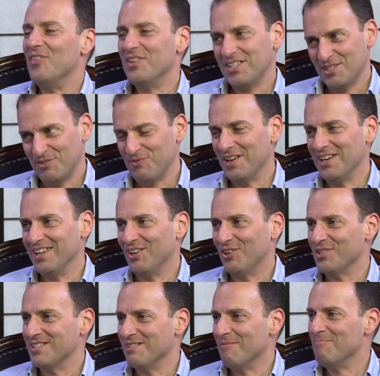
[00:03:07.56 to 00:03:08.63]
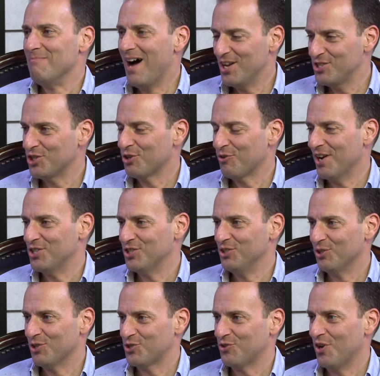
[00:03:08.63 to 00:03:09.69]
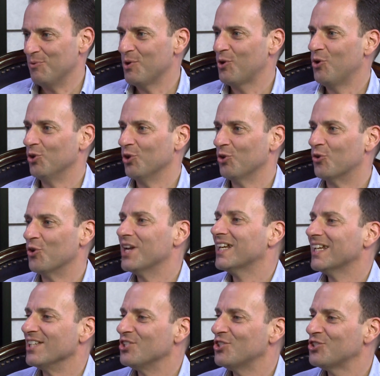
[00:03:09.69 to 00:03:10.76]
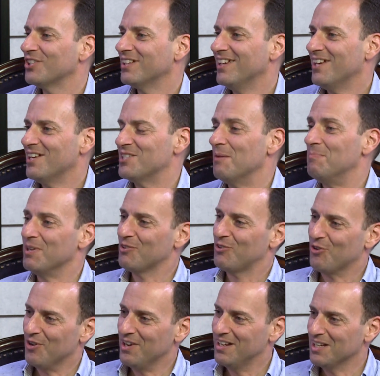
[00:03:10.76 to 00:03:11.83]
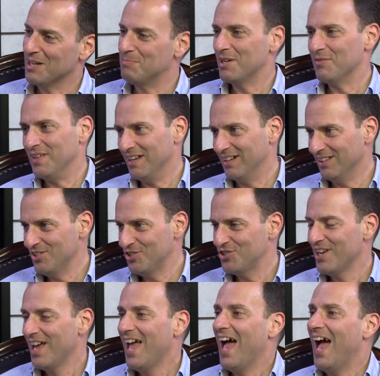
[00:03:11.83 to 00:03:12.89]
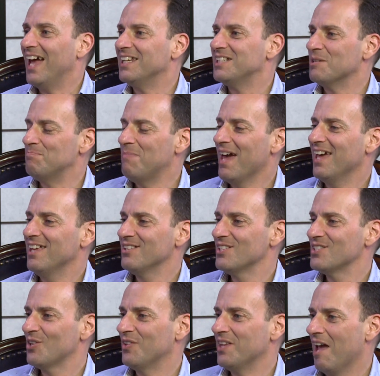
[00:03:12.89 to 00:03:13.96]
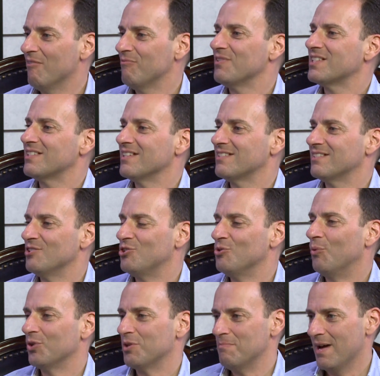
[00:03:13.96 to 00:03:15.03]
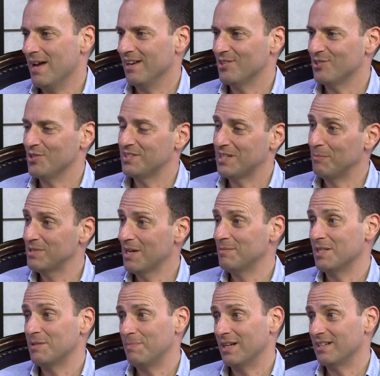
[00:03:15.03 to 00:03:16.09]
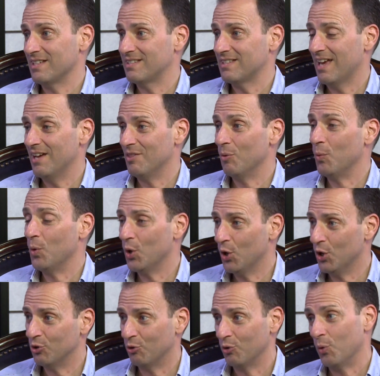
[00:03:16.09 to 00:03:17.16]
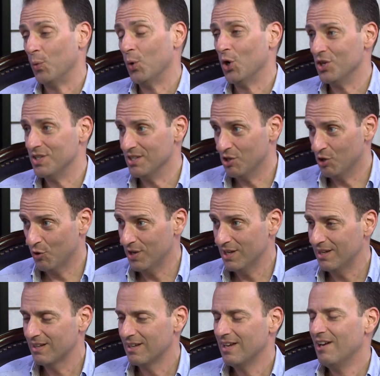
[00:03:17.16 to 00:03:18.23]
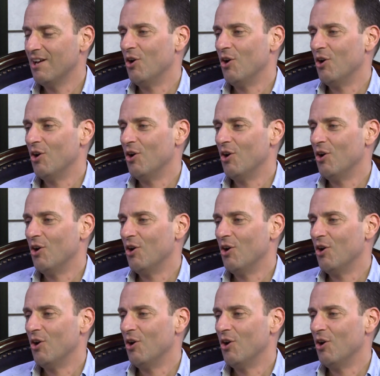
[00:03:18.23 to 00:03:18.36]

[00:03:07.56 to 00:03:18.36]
This is funny because my generation in Australia, we call it Greeklish. So a bit of Greek and a bit of English, and it depends on the emphasis that you want to make. So sometimes it's better to say the word or the words in Greek,